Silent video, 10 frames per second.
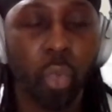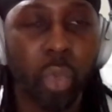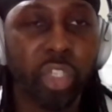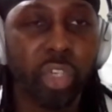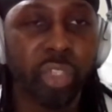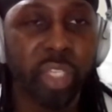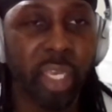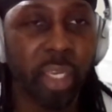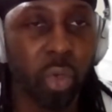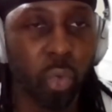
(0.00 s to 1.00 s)
What's your
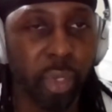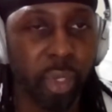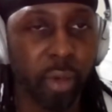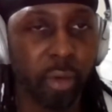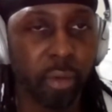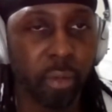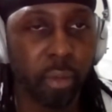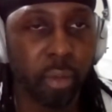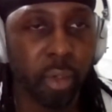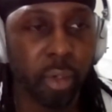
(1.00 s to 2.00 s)
takeaway
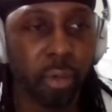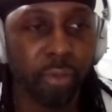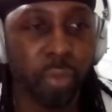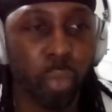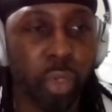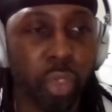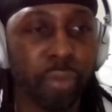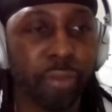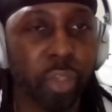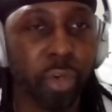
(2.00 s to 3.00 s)
from what
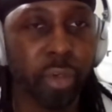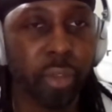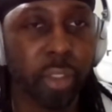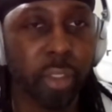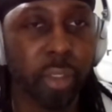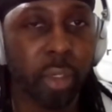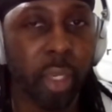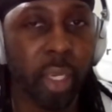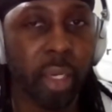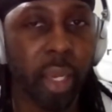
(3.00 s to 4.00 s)
you've learned
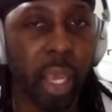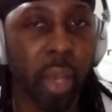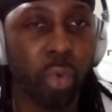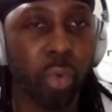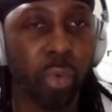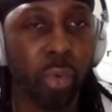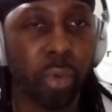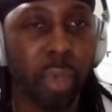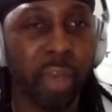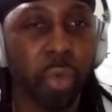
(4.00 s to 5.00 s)
and how
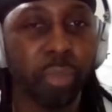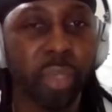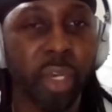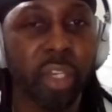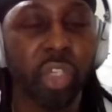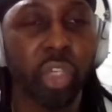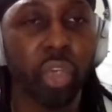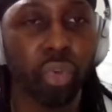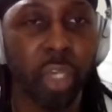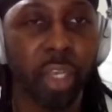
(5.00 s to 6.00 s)
have you applied it to
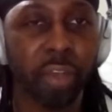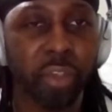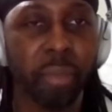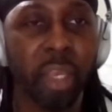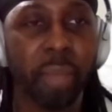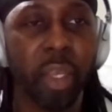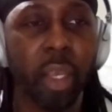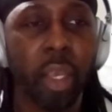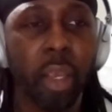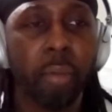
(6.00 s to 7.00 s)
your life to
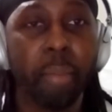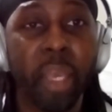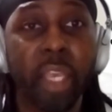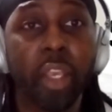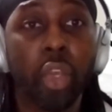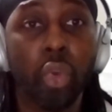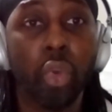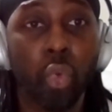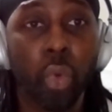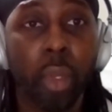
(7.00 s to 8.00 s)
maybe make
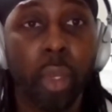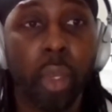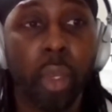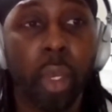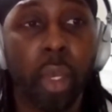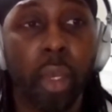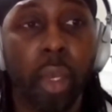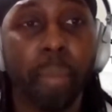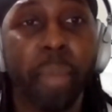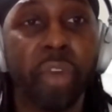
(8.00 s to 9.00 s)
you uh,
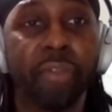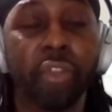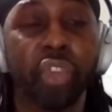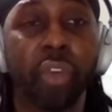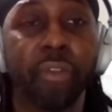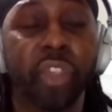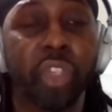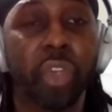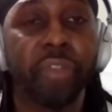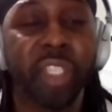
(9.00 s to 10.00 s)
a better version of
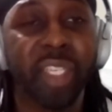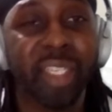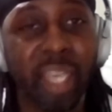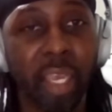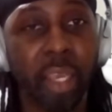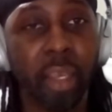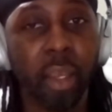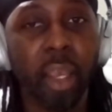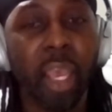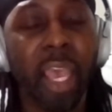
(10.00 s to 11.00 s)
yourself today
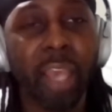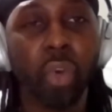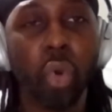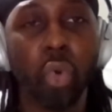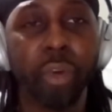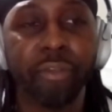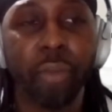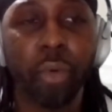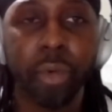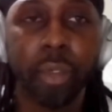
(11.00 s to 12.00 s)
and going
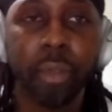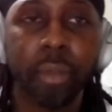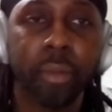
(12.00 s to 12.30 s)
forward?